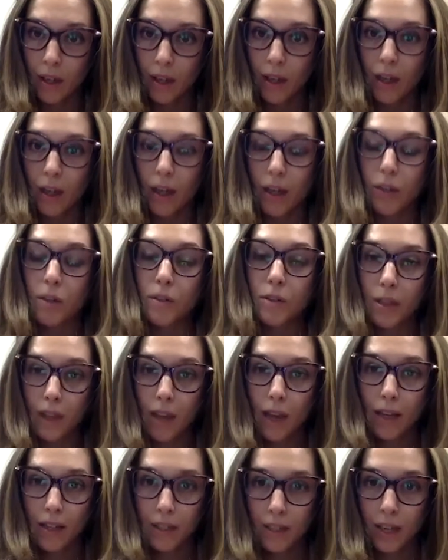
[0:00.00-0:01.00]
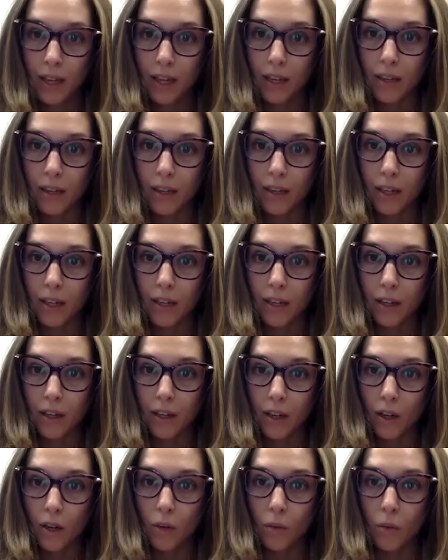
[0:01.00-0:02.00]
And using that technique,
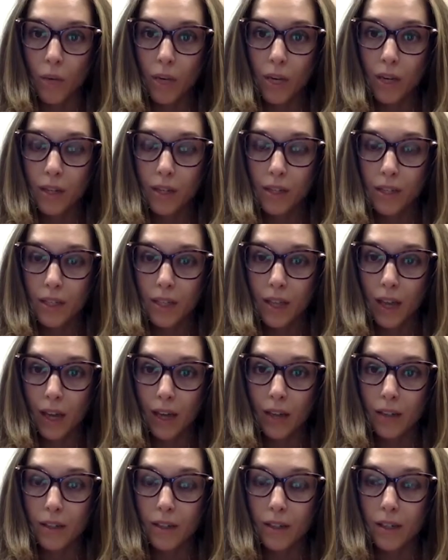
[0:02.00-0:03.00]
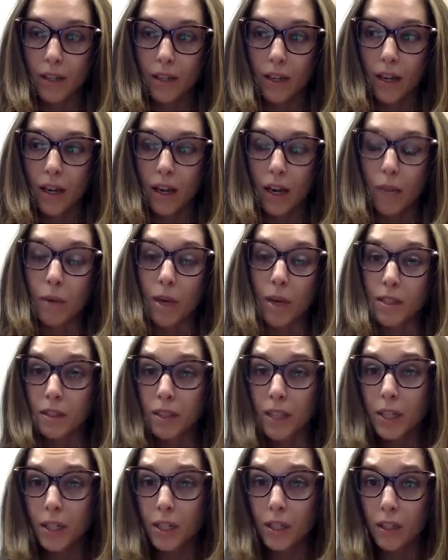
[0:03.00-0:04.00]
we can detect as
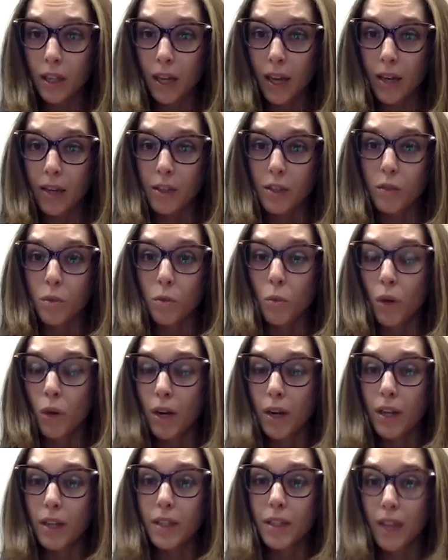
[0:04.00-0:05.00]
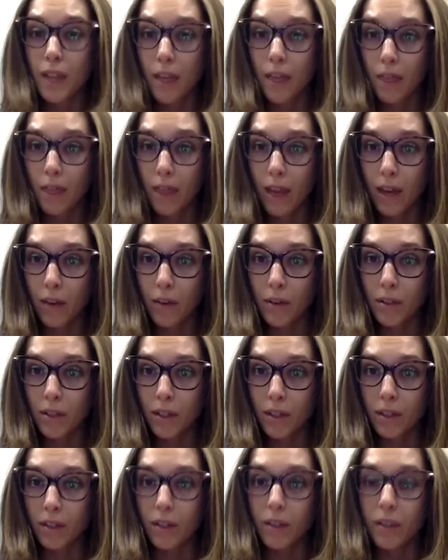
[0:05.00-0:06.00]
little as 1 in
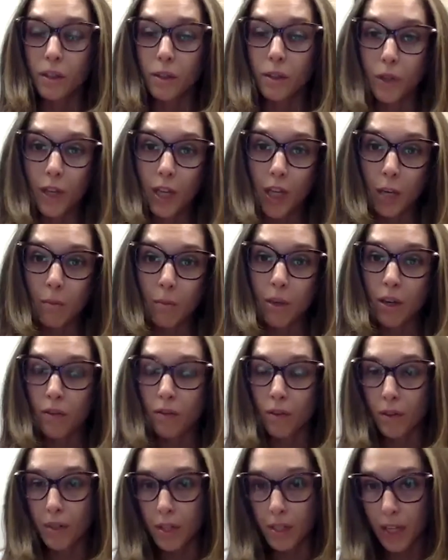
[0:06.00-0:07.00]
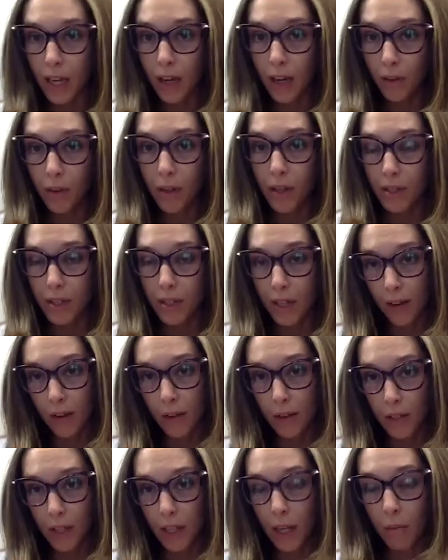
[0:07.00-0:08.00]
10,000 leukemia versus healthy
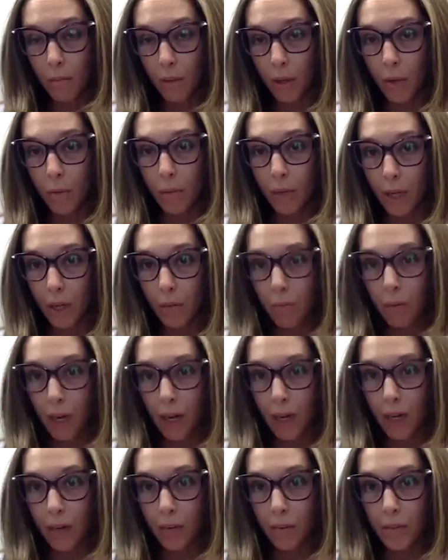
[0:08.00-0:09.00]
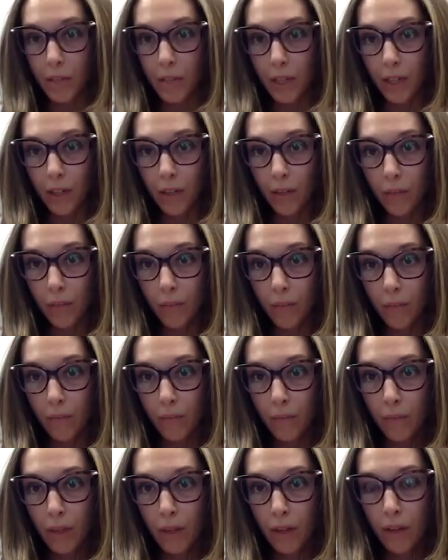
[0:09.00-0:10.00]
cells in that bone marrow biopsy.
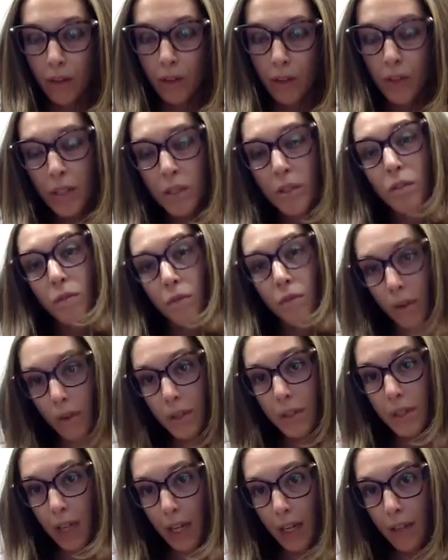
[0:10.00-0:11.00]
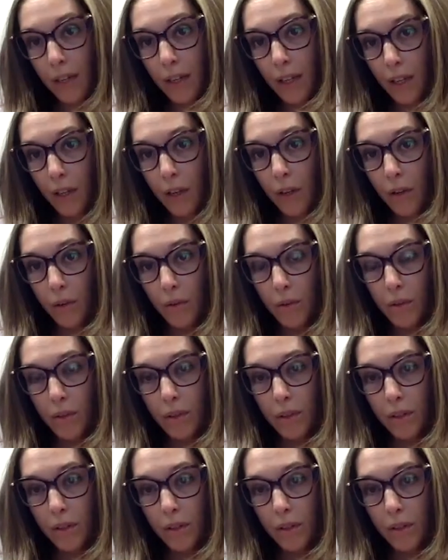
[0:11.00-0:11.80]
That's the first technique used,